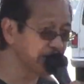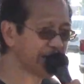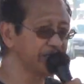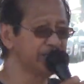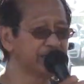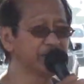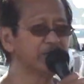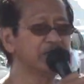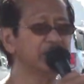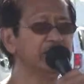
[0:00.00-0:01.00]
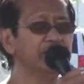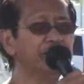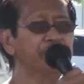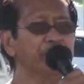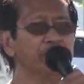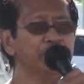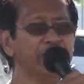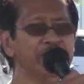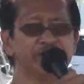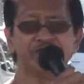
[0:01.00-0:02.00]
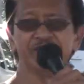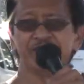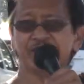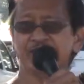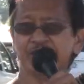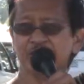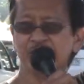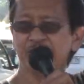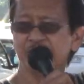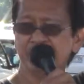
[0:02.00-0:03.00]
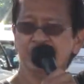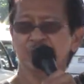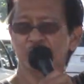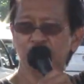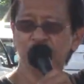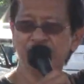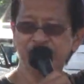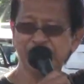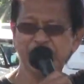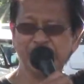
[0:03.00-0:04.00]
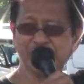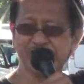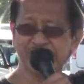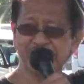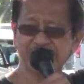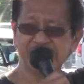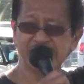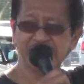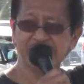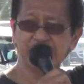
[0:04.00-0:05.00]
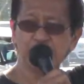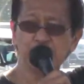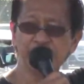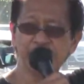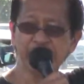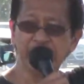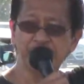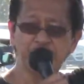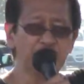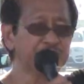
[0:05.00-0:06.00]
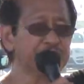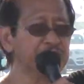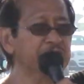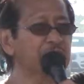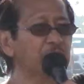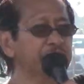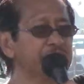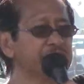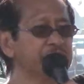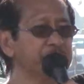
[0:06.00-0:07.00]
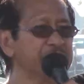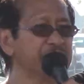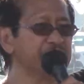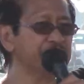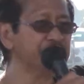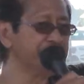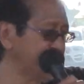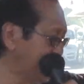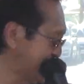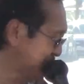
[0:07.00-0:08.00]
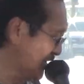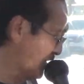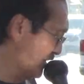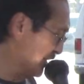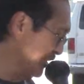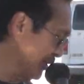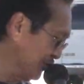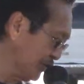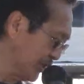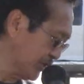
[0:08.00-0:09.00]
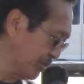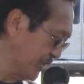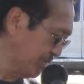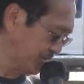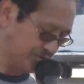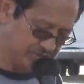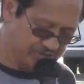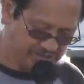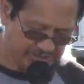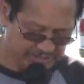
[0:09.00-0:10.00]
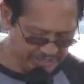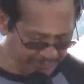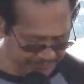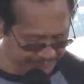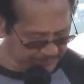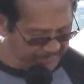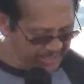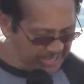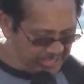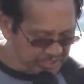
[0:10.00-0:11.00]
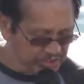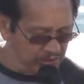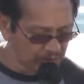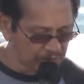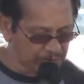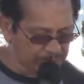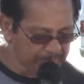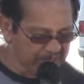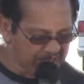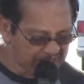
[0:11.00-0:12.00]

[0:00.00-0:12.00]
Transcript: guys. From Genesis to Revelation. 29 books in the Old Testament, 36 in the New Testament. Yep. So